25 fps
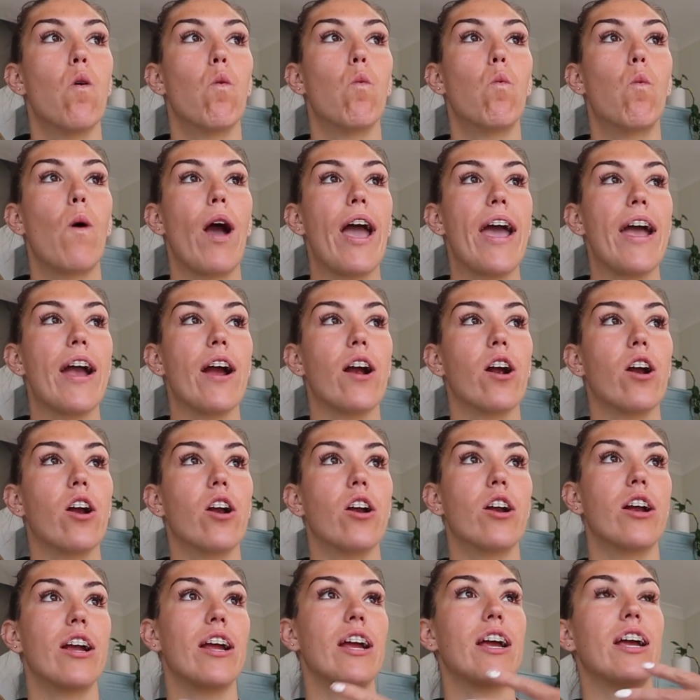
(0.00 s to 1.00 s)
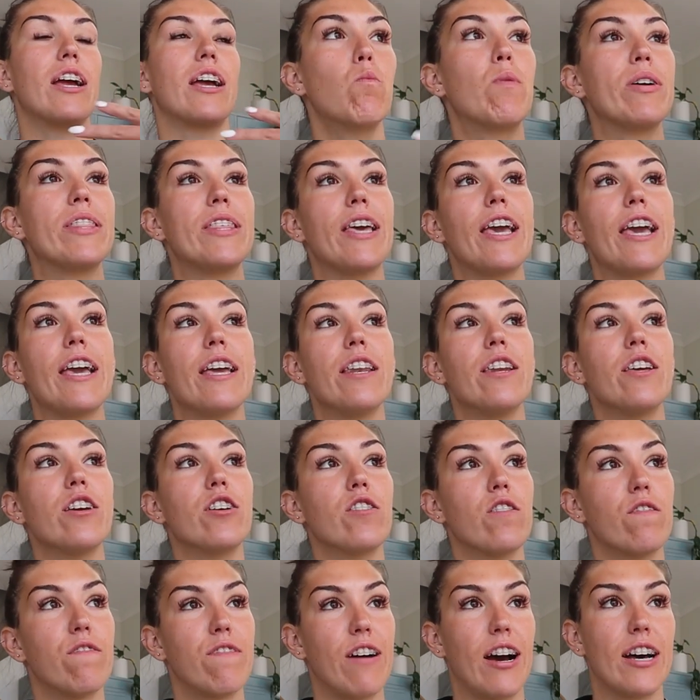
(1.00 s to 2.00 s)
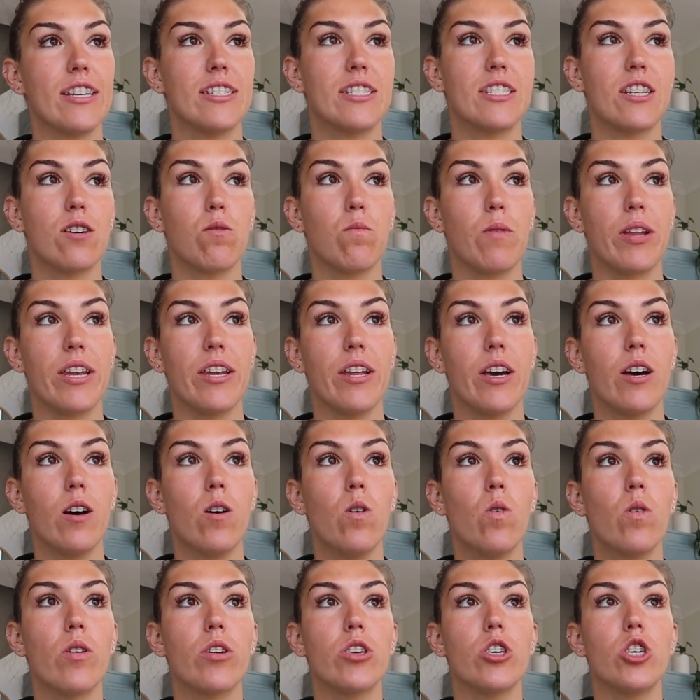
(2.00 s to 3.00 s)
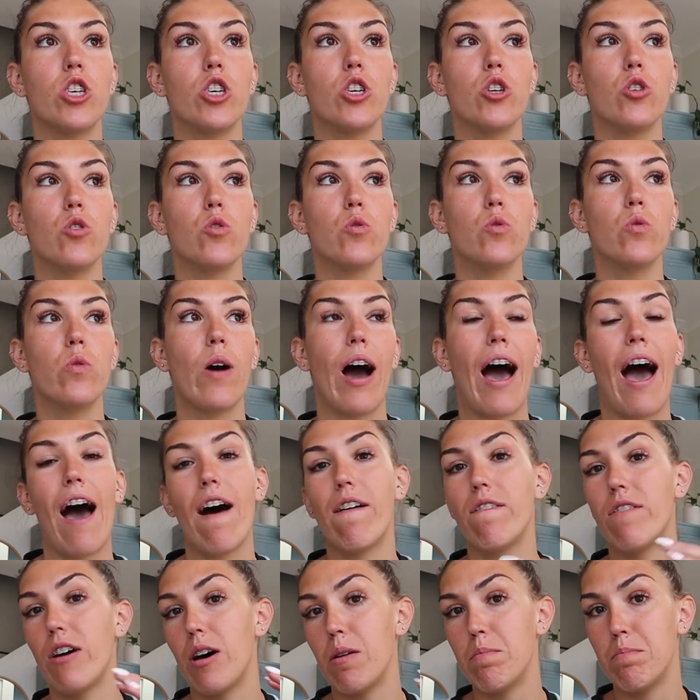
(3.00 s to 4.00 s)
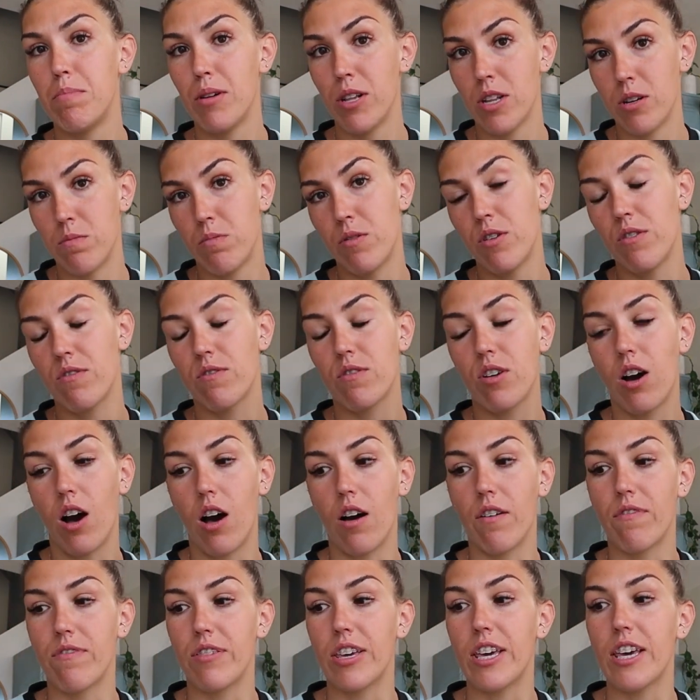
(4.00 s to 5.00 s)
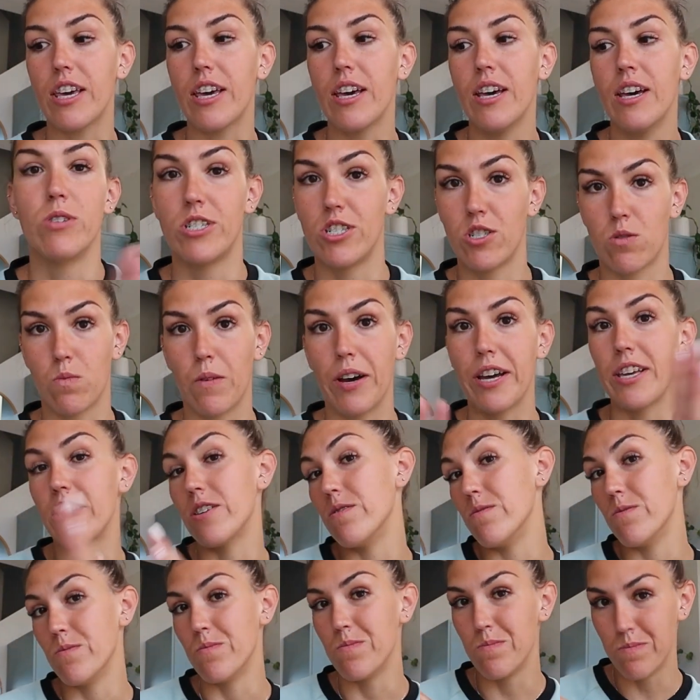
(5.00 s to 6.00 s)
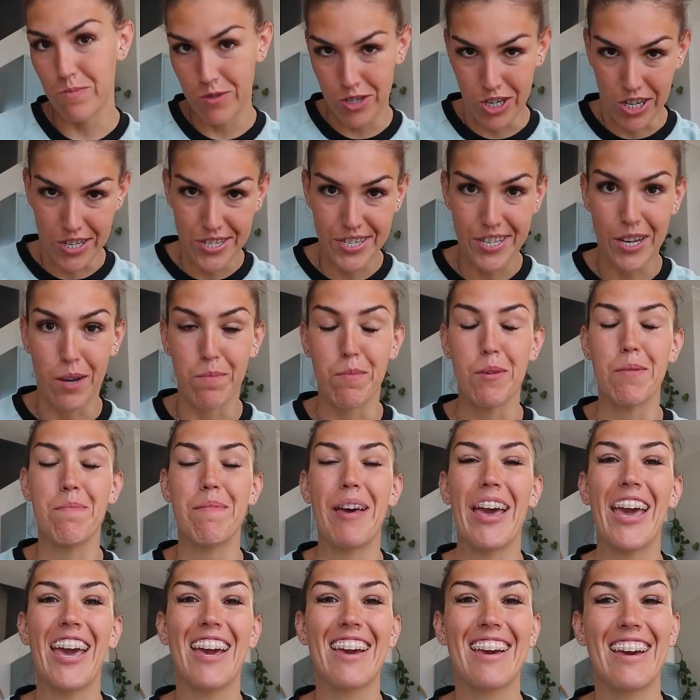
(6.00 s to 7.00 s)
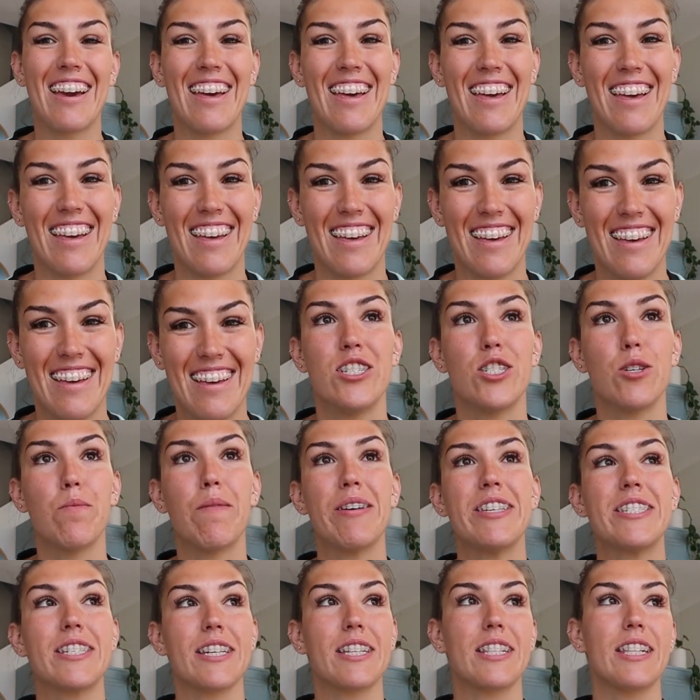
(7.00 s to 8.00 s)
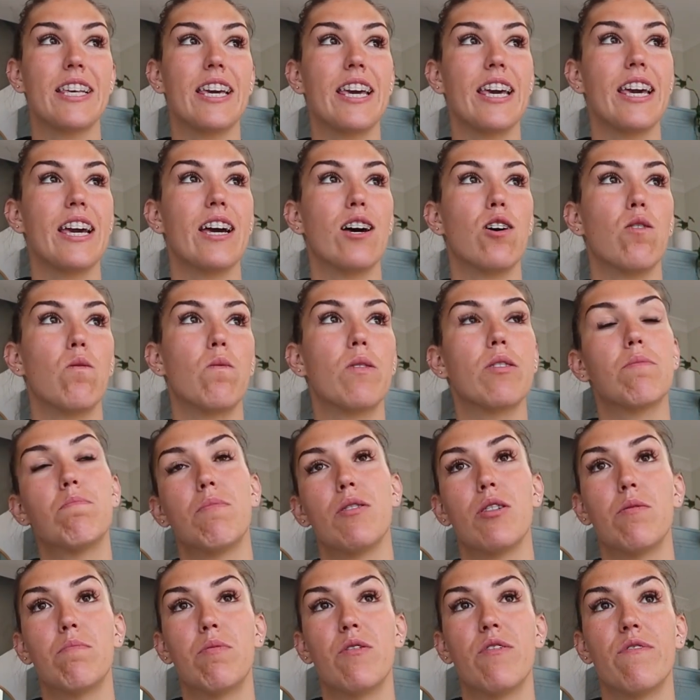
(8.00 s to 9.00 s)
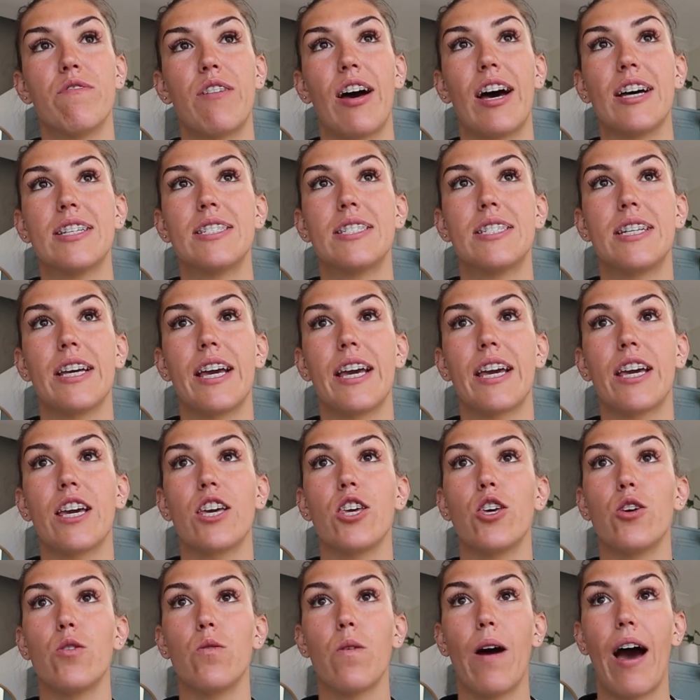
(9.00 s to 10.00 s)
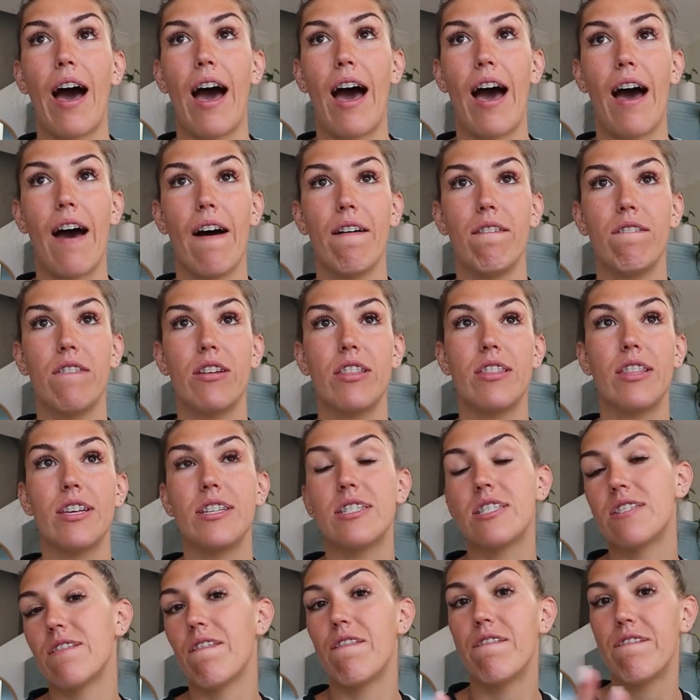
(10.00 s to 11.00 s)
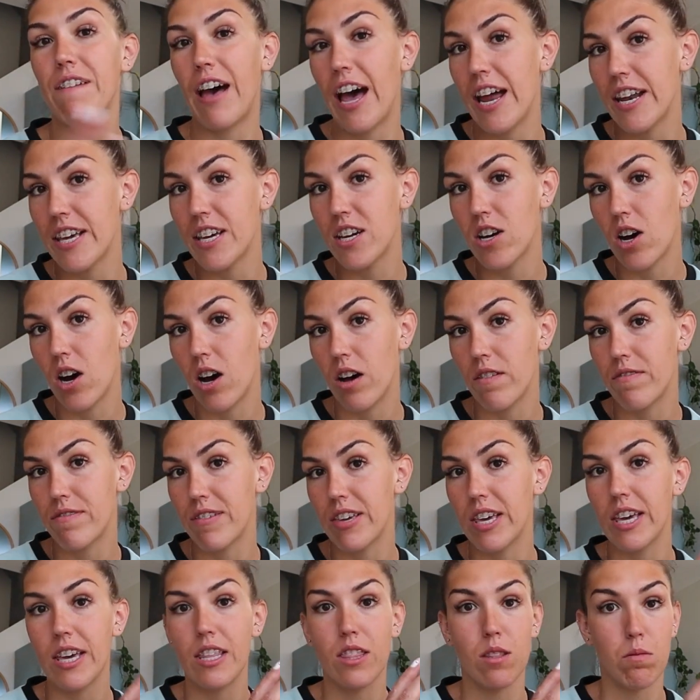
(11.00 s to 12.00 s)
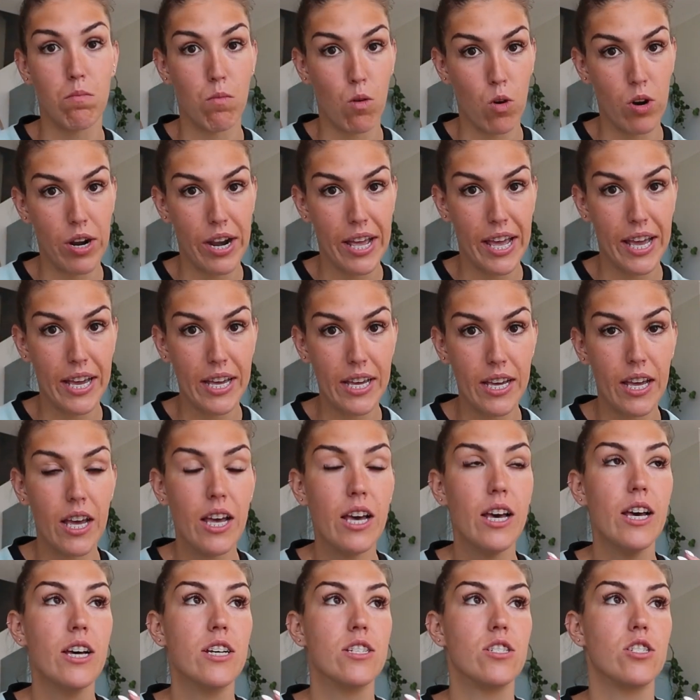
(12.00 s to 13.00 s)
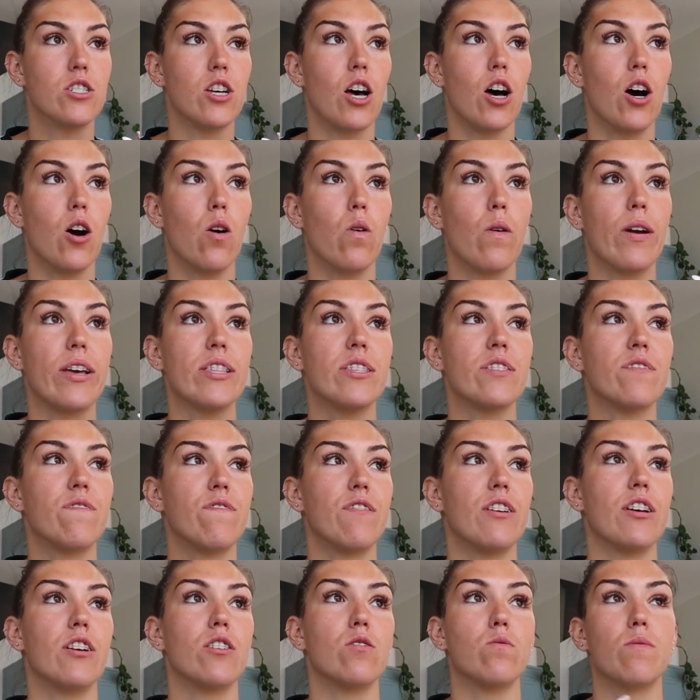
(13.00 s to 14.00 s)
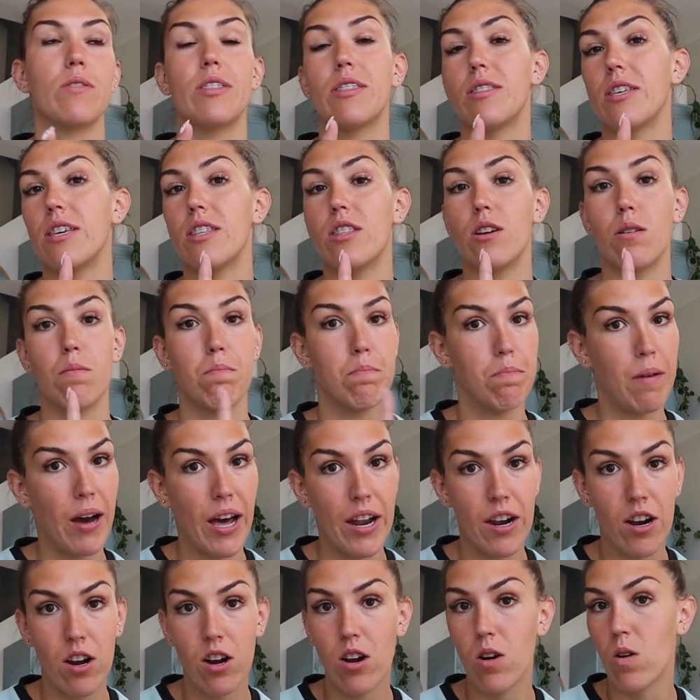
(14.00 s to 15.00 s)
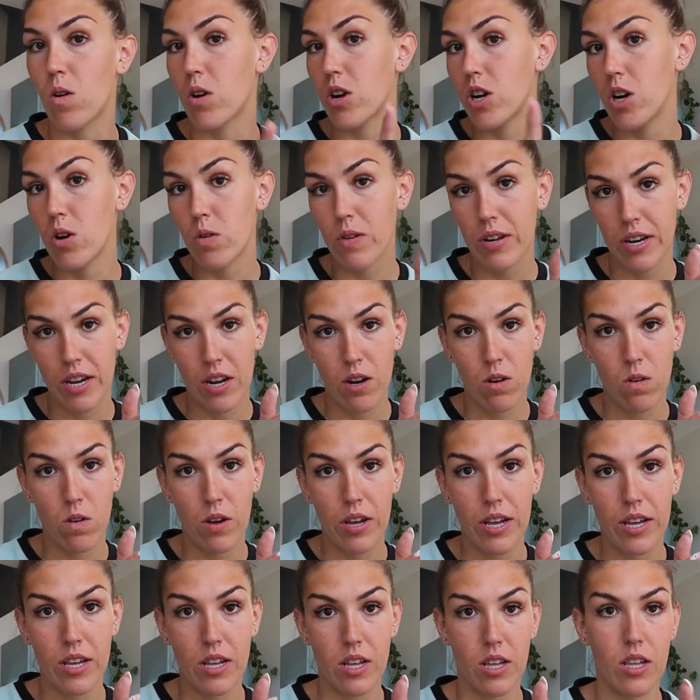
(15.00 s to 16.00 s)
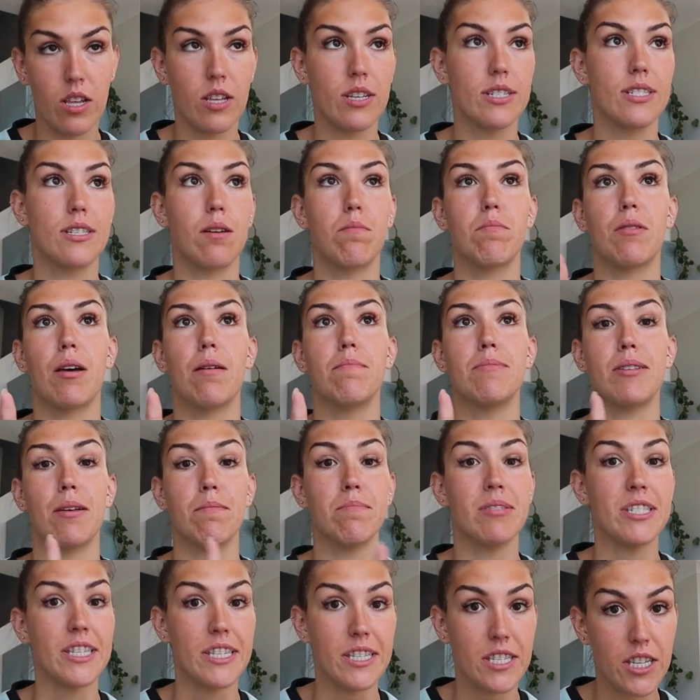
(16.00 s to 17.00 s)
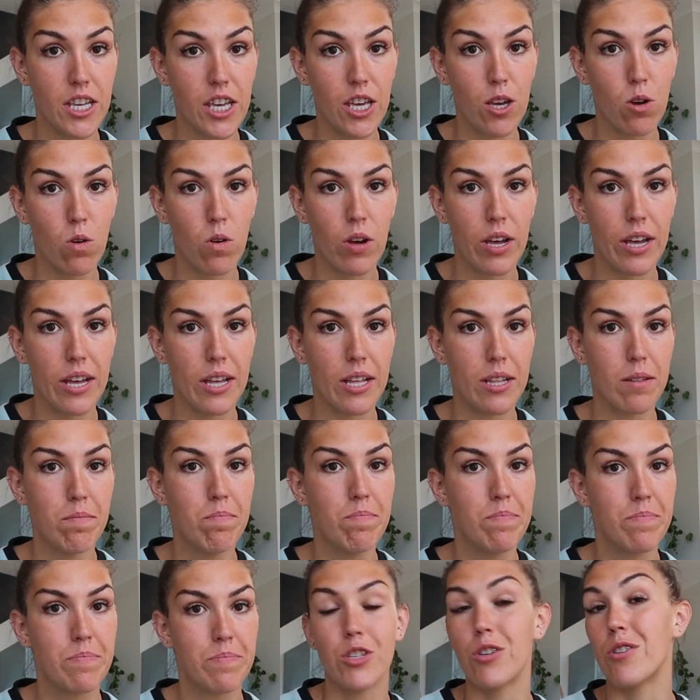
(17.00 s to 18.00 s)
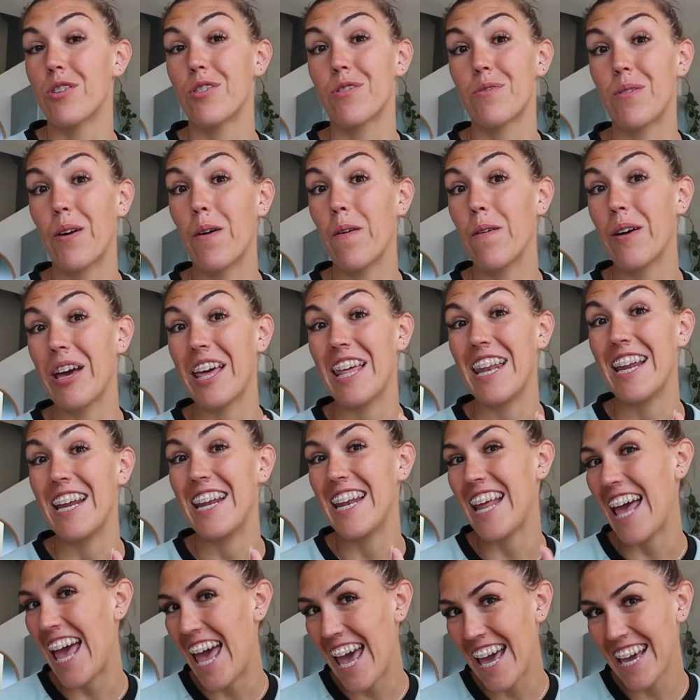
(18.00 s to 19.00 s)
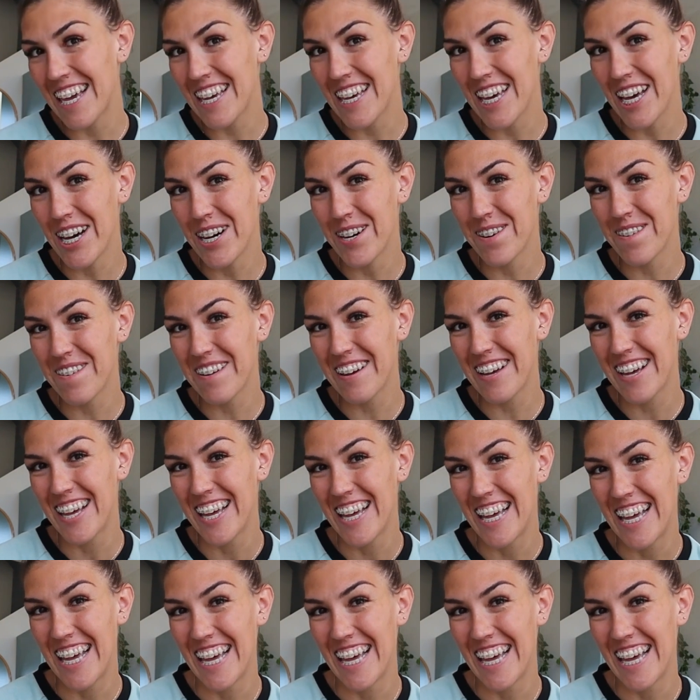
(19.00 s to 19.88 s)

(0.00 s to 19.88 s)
where within your fasting window, you have a bulletproof coffee, which is what you just saw me make. So basically, with bulletproof fasting, you have this fatty coffee in the morning. So it's filled with either butter or coconut oil, sometimes MCT oil. You can throw in an egg yolk.